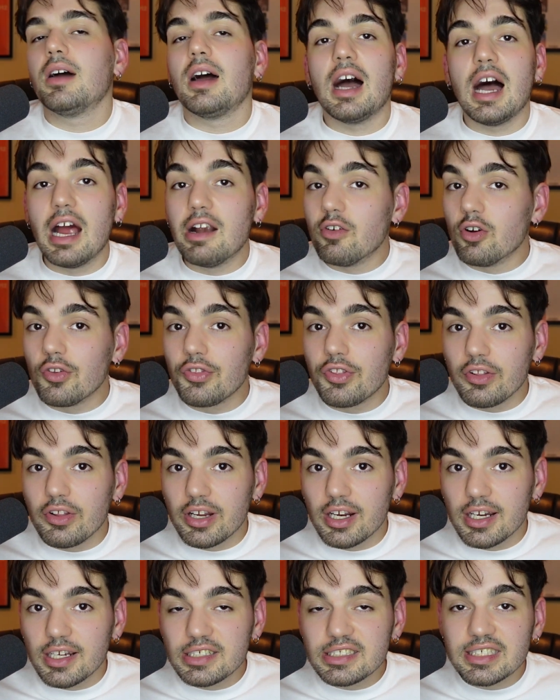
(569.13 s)
I wrote the
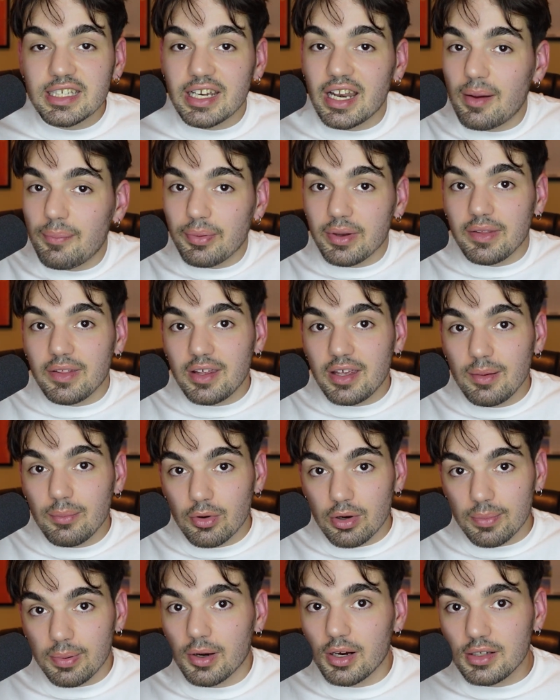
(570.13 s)
lyrics and I played the
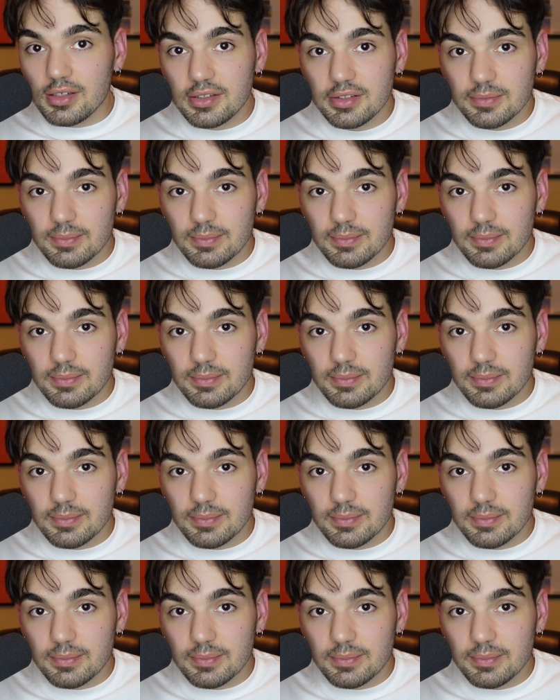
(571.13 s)
keyboard parts.